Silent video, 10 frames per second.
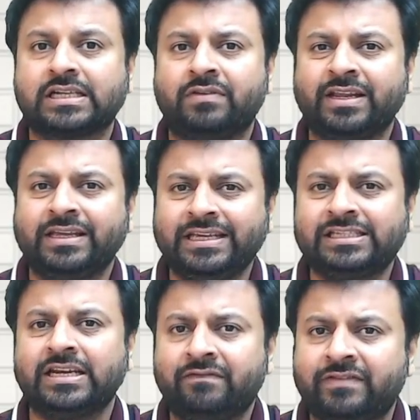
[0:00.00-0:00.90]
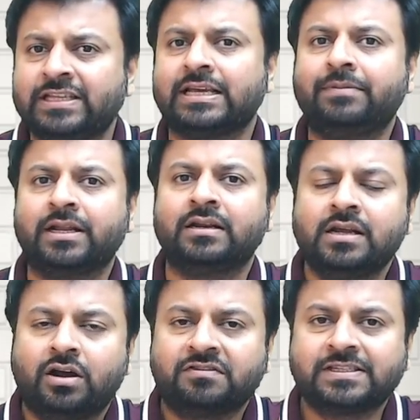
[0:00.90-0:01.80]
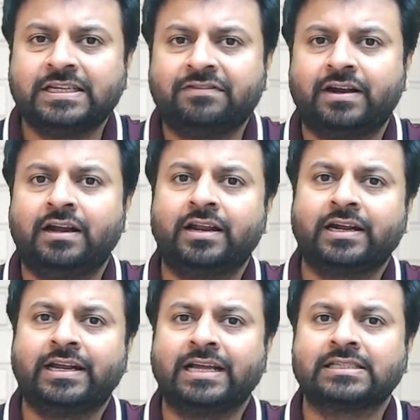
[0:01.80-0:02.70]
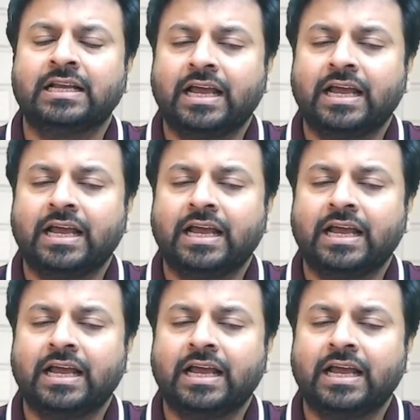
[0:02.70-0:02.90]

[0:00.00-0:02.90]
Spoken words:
covering each and every chapter of CA final direct tax,